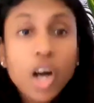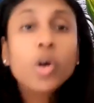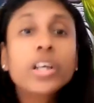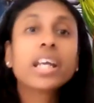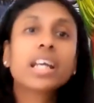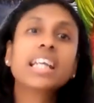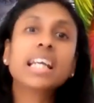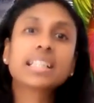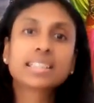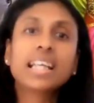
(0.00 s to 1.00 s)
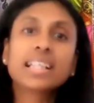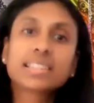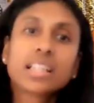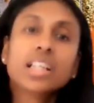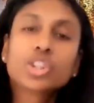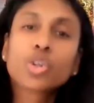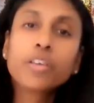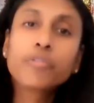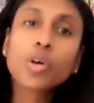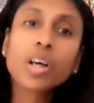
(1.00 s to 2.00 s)
Okay, yes. Fight. So
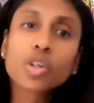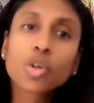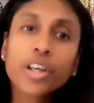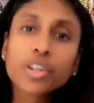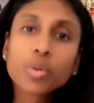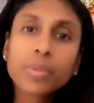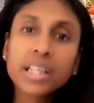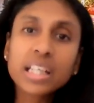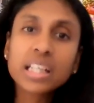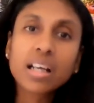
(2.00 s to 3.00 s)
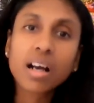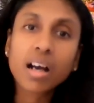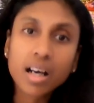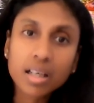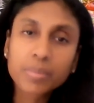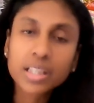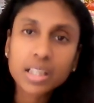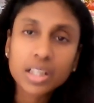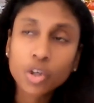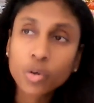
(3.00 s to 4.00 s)
if you are going to be in the
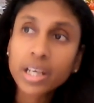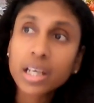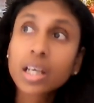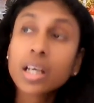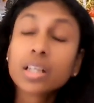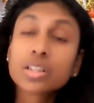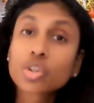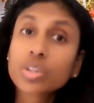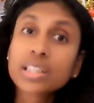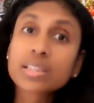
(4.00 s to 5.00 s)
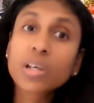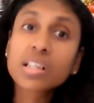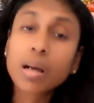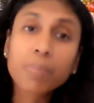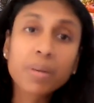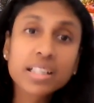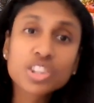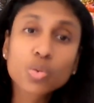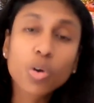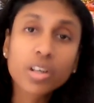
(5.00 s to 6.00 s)
army, okay? So this one
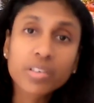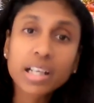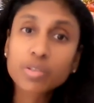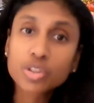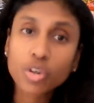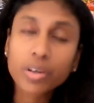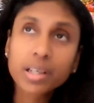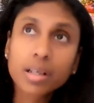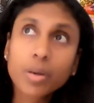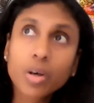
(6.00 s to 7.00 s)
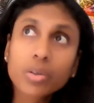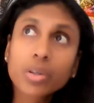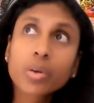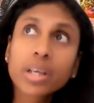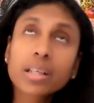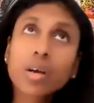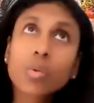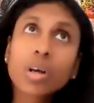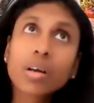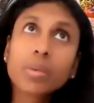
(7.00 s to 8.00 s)
applies to whatever I was talking about. Okay,
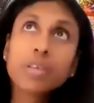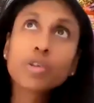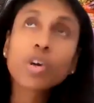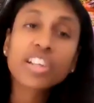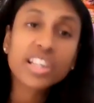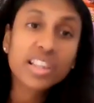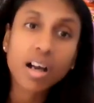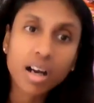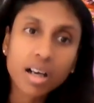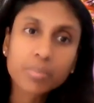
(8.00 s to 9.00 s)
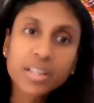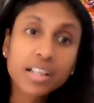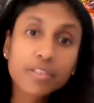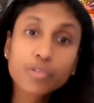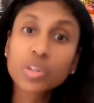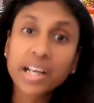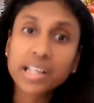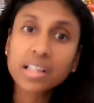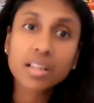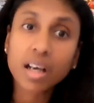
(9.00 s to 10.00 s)
now if you are in the army and if you die
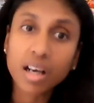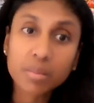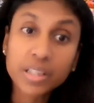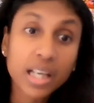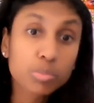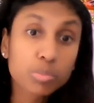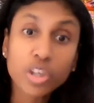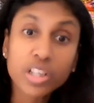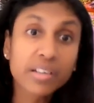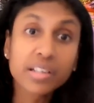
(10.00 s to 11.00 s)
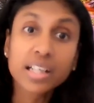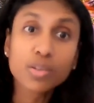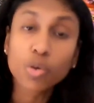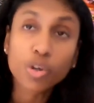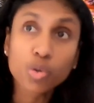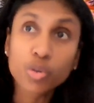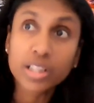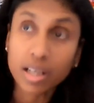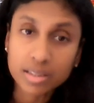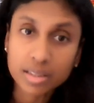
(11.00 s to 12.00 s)
in the army, I'm sorry, I really do not know
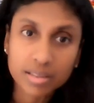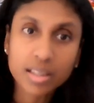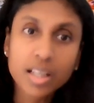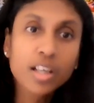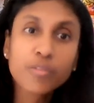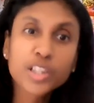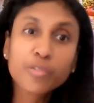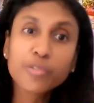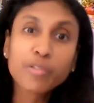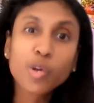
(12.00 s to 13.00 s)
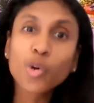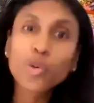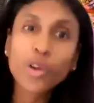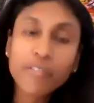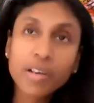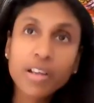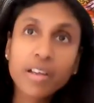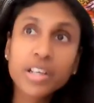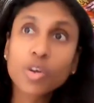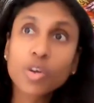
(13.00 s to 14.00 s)
the answer whether we will go to
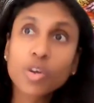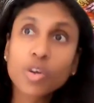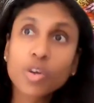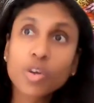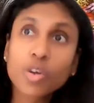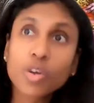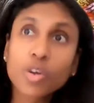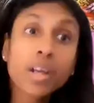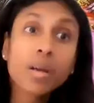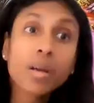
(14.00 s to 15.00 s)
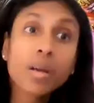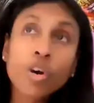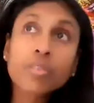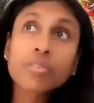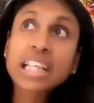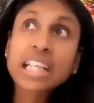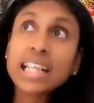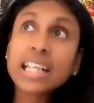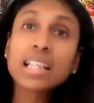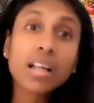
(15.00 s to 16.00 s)
heaven or not. But then
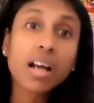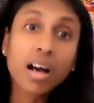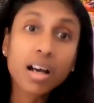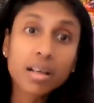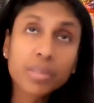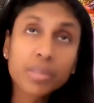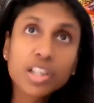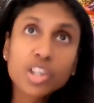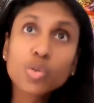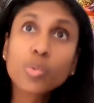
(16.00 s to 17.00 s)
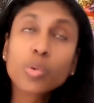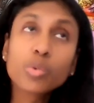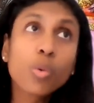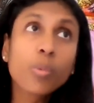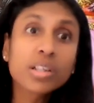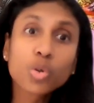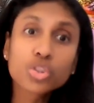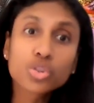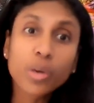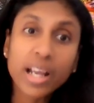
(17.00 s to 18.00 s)
for killing in the army, no one
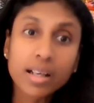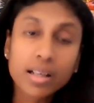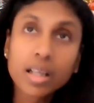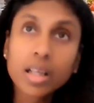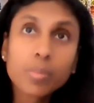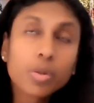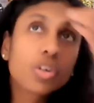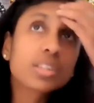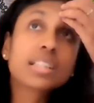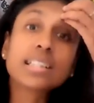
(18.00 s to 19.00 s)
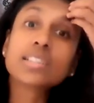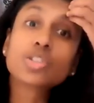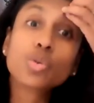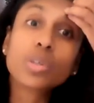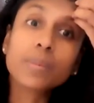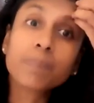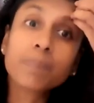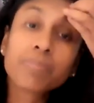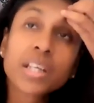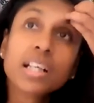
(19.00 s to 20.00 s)
goes to hell because that's his duty.
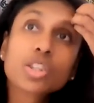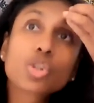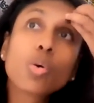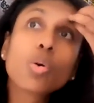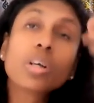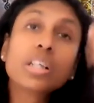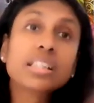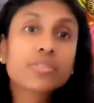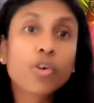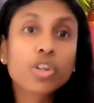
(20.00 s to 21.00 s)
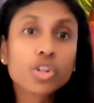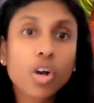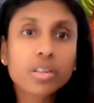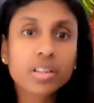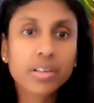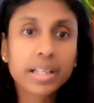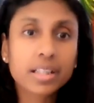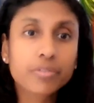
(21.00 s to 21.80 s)
So is for the doctor, right?